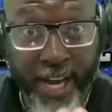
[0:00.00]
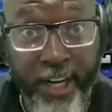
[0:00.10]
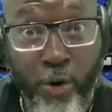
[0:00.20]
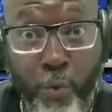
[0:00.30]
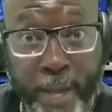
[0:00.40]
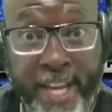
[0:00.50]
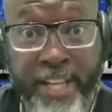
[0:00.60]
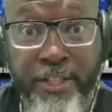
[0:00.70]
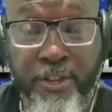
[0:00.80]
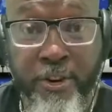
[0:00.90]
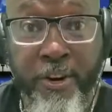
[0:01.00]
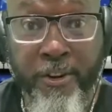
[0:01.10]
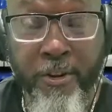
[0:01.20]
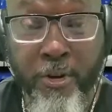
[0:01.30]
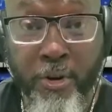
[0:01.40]
got to go win this
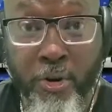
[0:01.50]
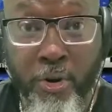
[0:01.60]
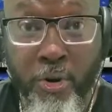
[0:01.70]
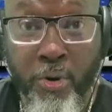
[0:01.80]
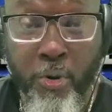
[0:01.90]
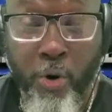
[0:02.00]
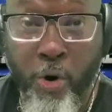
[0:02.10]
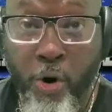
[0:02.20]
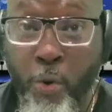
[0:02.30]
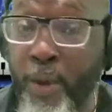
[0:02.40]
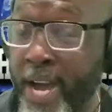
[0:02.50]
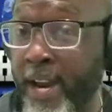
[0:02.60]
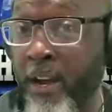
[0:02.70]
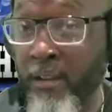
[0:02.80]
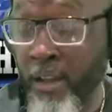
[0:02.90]
year, or we got
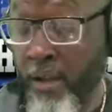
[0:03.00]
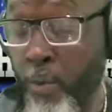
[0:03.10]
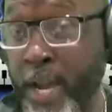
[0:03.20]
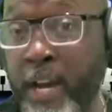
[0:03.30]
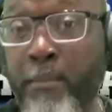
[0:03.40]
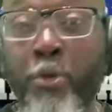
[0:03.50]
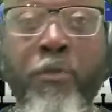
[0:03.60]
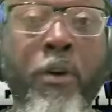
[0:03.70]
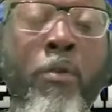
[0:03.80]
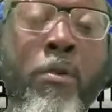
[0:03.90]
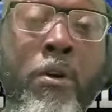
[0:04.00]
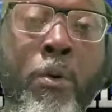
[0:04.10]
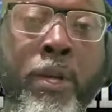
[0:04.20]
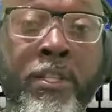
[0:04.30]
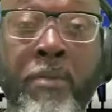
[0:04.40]
to or we got to move on
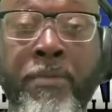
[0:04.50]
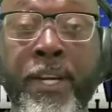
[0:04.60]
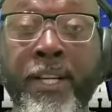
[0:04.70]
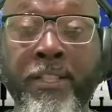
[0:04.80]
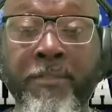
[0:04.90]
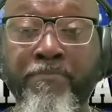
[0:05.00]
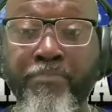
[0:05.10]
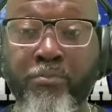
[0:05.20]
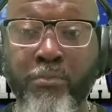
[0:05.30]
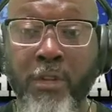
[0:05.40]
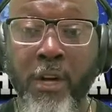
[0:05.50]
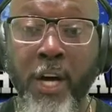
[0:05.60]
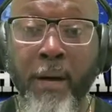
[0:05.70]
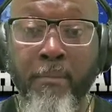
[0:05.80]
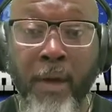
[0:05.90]
with something else.
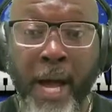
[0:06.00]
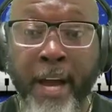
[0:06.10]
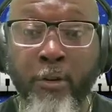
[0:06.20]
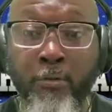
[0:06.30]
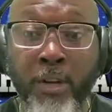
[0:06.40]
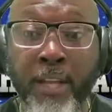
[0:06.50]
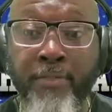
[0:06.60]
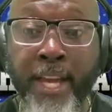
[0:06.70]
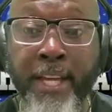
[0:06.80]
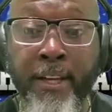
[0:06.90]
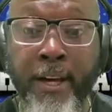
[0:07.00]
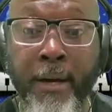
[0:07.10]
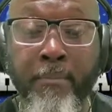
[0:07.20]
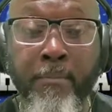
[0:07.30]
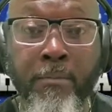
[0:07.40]
Um, I don't really think,
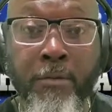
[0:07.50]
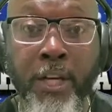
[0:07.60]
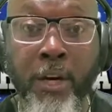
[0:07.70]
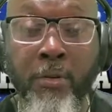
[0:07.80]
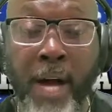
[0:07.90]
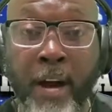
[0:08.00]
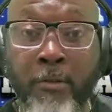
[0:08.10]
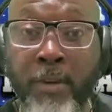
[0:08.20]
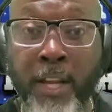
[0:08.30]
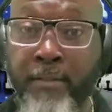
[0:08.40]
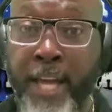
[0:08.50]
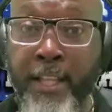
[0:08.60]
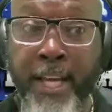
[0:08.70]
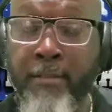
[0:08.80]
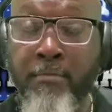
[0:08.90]
um, you know, I don't really
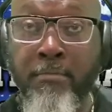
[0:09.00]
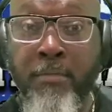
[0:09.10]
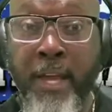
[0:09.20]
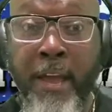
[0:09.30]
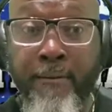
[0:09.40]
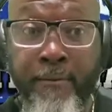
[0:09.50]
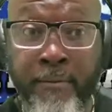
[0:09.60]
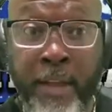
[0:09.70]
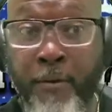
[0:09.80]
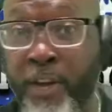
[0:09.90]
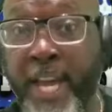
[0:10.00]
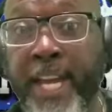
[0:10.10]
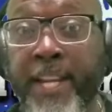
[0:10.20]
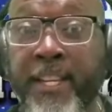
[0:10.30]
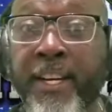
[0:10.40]
think that if if you can't
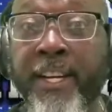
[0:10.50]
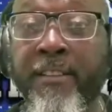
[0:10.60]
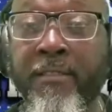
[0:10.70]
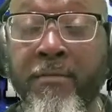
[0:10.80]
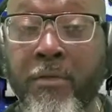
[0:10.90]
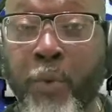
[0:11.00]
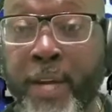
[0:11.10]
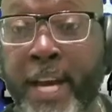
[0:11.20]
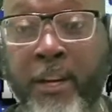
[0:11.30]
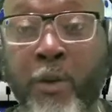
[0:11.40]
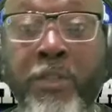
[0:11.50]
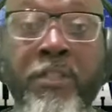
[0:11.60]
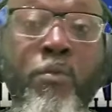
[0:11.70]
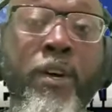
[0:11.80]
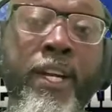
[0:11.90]
get it done, we got to go with
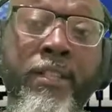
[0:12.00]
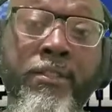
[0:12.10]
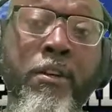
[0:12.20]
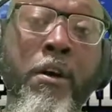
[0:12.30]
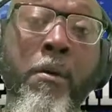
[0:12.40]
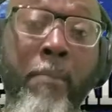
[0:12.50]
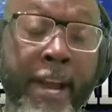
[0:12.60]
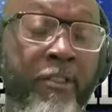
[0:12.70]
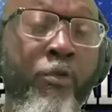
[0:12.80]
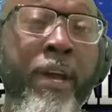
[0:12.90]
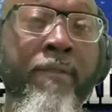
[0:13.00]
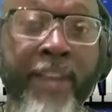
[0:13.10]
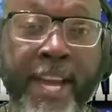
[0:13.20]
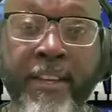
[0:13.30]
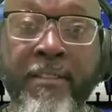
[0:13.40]
someone else. Microwave
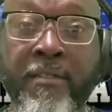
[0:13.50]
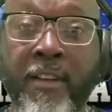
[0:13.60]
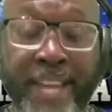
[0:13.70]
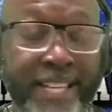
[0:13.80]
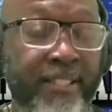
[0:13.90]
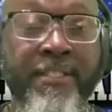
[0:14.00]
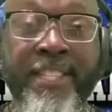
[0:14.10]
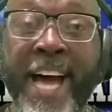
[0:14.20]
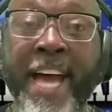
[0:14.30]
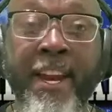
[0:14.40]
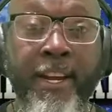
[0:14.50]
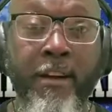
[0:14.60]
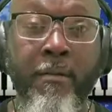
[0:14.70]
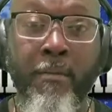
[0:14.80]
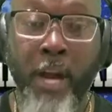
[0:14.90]
thinking. That's society
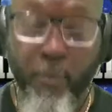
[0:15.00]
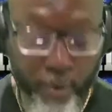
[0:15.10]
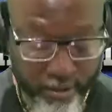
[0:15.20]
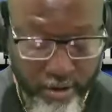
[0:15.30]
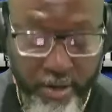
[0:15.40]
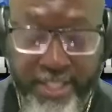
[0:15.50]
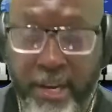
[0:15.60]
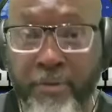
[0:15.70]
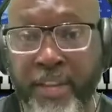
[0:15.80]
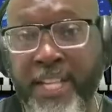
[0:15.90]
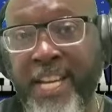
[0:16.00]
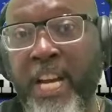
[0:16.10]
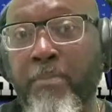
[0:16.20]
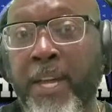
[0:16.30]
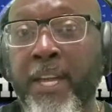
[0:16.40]
now. Everything, everything's
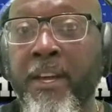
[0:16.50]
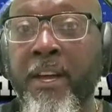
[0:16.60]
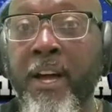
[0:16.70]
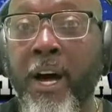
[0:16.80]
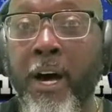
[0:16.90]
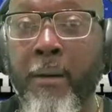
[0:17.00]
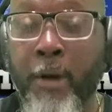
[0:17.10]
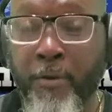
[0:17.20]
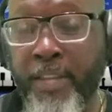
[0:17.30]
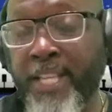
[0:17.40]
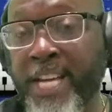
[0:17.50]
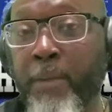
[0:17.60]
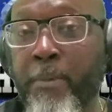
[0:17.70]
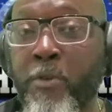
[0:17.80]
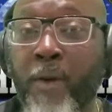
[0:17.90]
got to be, um, everything's got
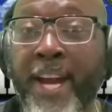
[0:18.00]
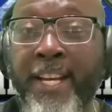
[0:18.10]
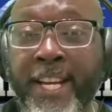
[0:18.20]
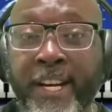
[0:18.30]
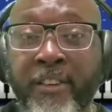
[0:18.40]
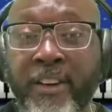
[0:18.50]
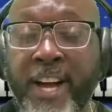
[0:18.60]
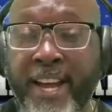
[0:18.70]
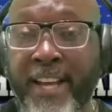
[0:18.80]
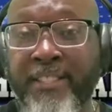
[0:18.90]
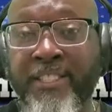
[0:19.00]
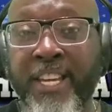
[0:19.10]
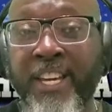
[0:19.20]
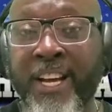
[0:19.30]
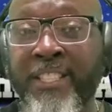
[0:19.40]
to be right now. And that's the
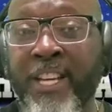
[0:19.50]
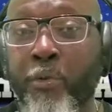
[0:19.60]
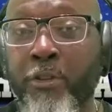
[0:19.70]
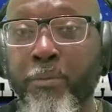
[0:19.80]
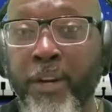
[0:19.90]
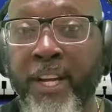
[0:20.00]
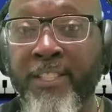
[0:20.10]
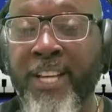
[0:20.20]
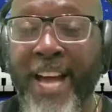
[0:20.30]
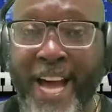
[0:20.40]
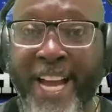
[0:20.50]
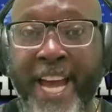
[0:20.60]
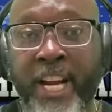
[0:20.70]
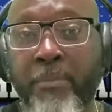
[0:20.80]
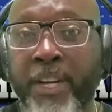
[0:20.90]
same concept with the players. I
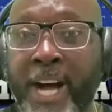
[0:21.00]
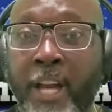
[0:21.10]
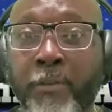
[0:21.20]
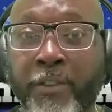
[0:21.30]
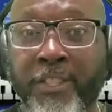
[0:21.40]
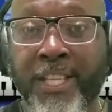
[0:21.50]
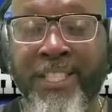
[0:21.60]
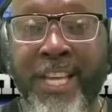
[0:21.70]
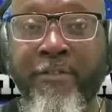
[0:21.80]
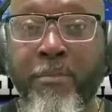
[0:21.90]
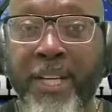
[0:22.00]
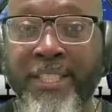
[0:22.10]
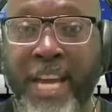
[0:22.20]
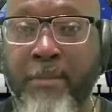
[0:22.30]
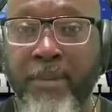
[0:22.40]
got to come to college for six, seven
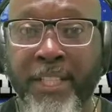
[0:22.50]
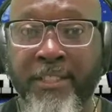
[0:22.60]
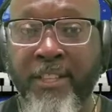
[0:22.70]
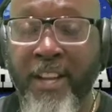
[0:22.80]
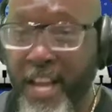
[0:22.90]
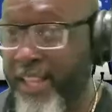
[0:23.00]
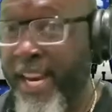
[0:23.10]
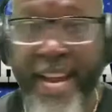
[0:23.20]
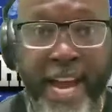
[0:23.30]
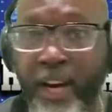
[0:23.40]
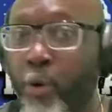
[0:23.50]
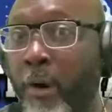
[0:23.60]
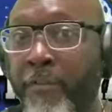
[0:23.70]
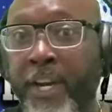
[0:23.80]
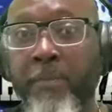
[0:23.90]
months, eight months, and then I got to go
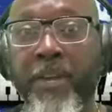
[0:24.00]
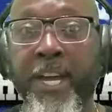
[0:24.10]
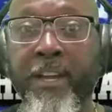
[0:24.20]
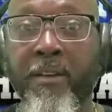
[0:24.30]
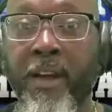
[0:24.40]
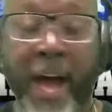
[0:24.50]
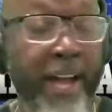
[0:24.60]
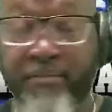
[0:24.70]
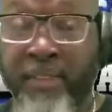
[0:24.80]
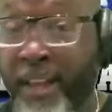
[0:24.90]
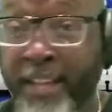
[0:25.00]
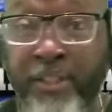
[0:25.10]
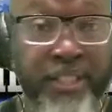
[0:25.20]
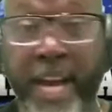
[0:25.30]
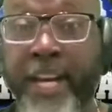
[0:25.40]
off to the NBA. I, I
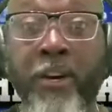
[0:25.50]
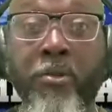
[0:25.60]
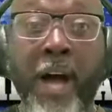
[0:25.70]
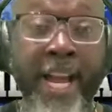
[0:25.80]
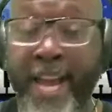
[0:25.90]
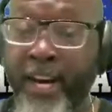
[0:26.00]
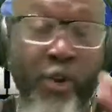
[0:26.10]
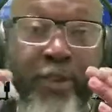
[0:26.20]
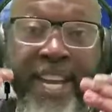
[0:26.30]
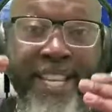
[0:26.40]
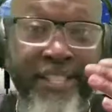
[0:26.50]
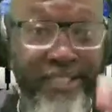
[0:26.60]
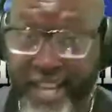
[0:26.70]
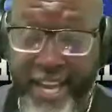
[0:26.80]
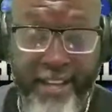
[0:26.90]
just got to go. I got to go get it
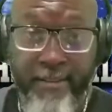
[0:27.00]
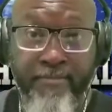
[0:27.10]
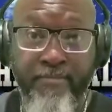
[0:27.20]
today.